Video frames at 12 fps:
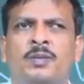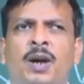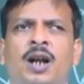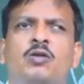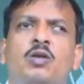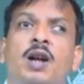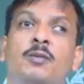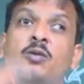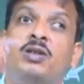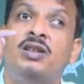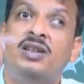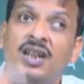but we have to
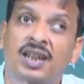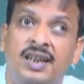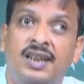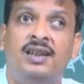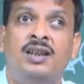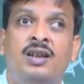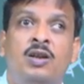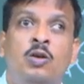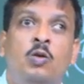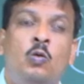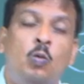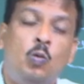think
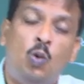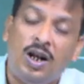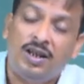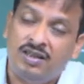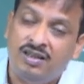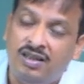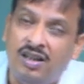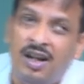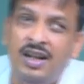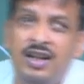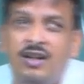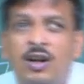what
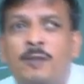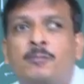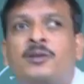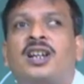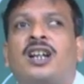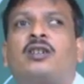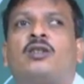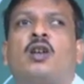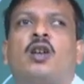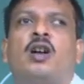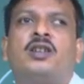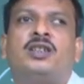kind of
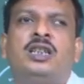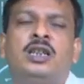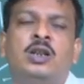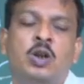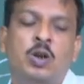technology,